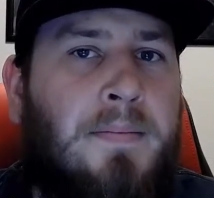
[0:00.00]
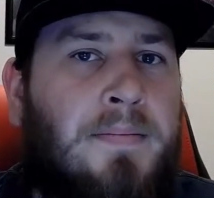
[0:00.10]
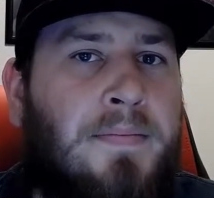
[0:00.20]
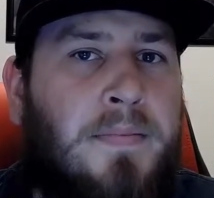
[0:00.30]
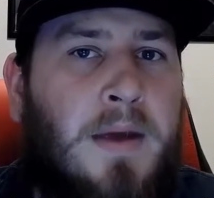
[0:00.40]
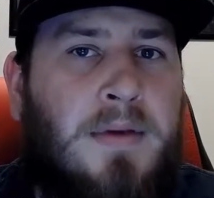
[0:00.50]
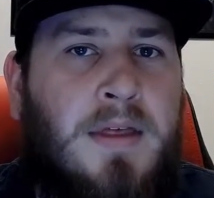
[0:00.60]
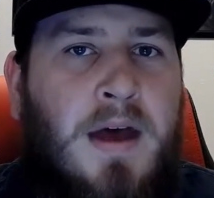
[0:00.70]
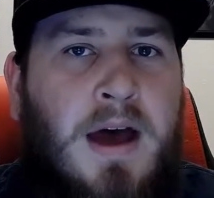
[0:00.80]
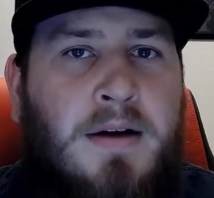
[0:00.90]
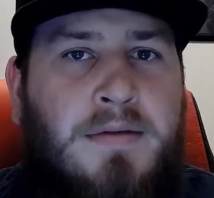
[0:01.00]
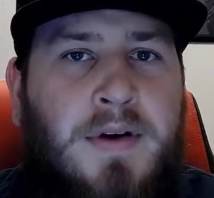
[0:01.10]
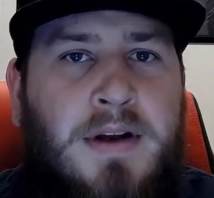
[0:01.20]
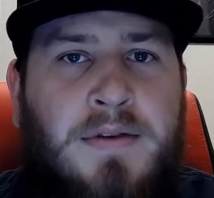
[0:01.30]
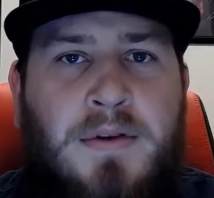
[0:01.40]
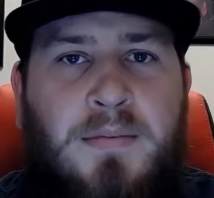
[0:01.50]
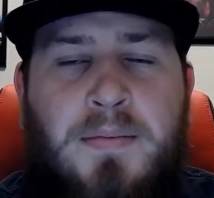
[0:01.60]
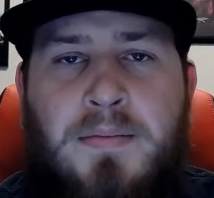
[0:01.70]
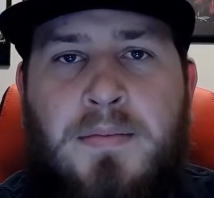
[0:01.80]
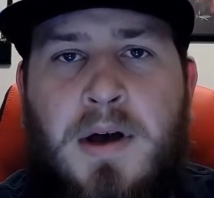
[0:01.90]
Maybe they have a different
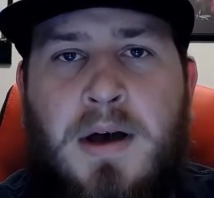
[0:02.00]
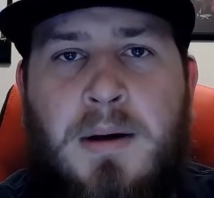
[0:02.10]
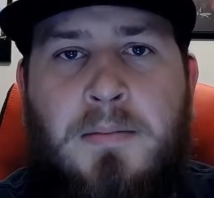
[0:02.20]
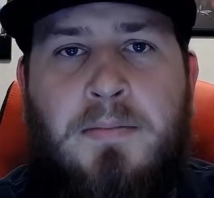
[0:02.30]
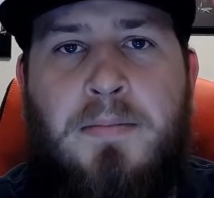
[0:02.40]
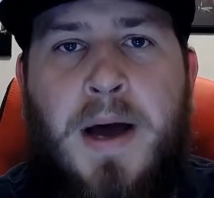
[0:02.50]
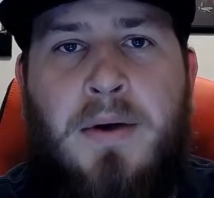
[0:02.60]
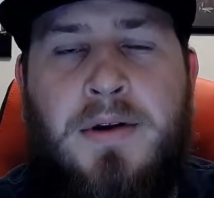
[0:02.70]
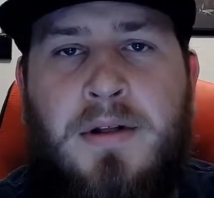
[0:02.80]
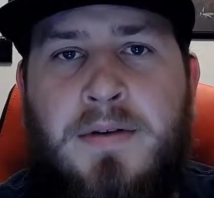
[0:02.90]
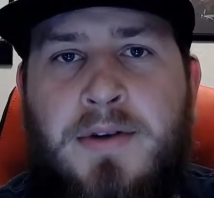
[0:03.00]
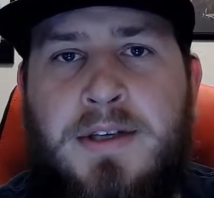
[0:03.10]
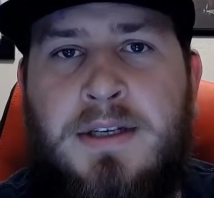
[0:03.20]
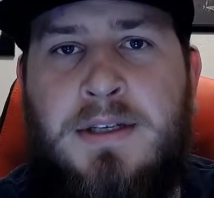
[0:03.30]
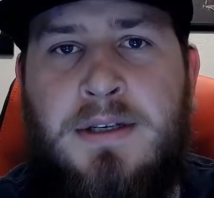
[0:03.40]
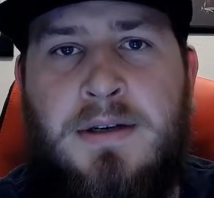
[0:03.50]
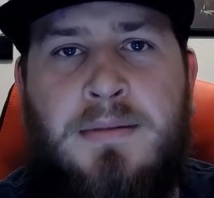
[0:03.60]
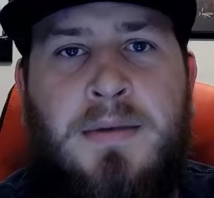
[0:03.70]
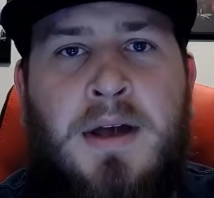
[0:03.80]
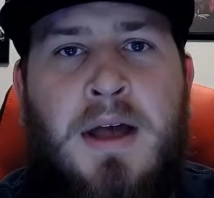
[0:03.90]
power delivery
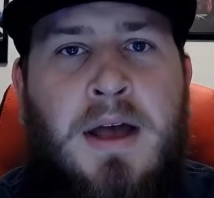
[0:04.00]
system,